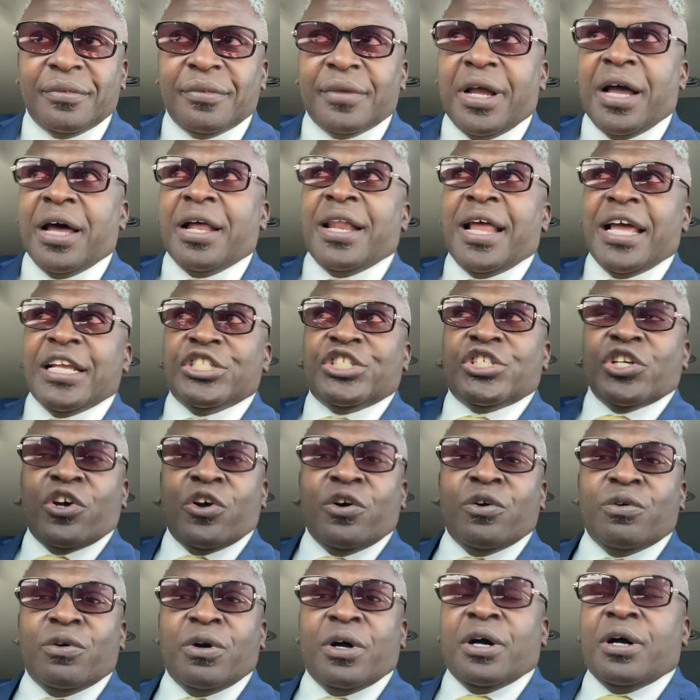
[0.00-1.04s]
Unlike
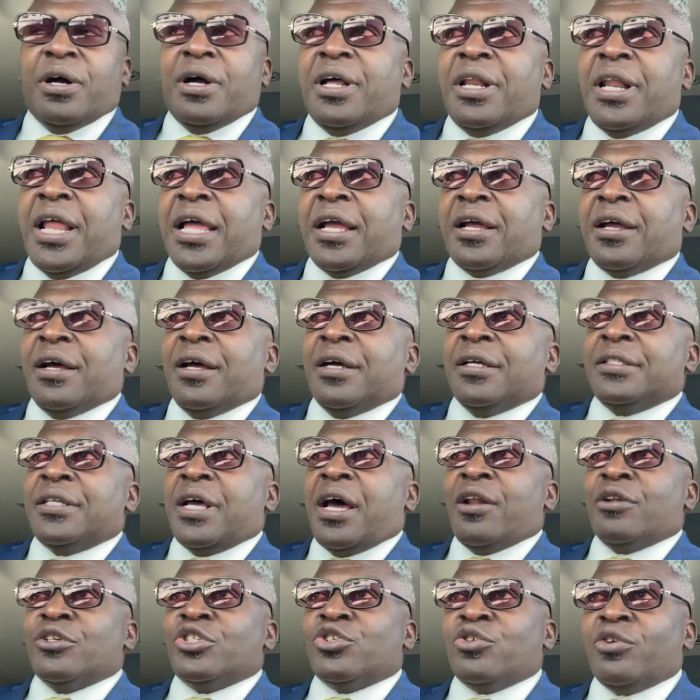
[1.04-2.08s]

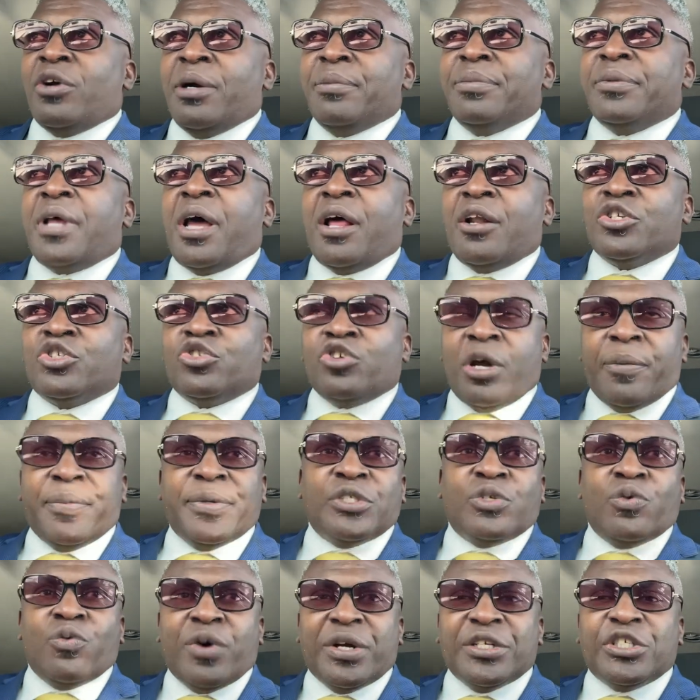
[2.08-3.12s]
Donald Trump. Donald Trump is
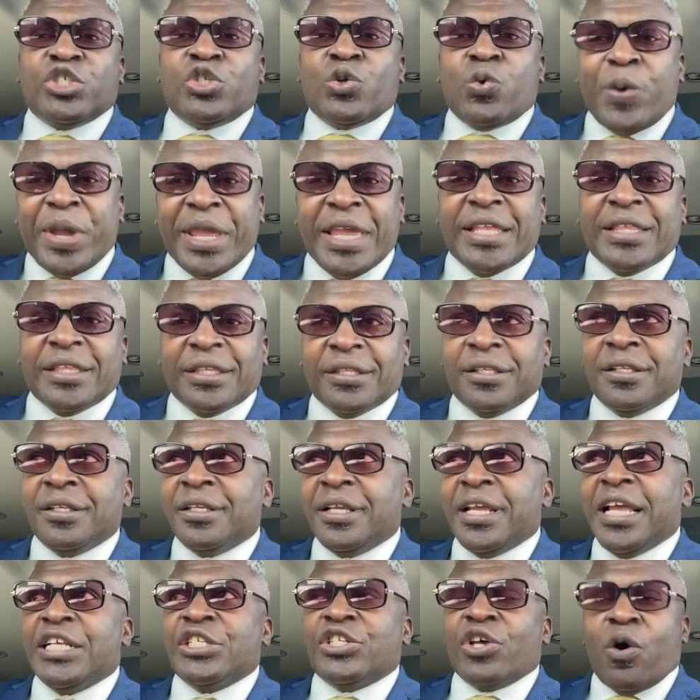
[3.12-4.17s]
the one tweeting
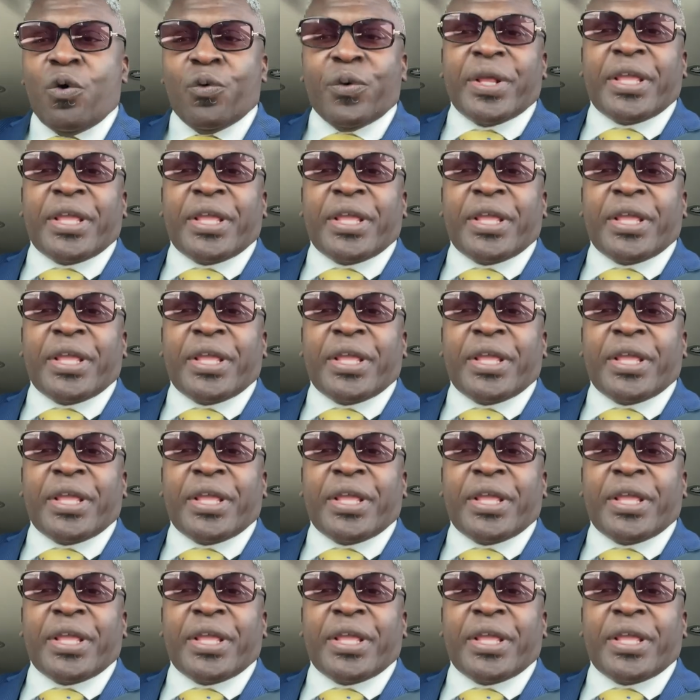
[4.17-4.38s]
his own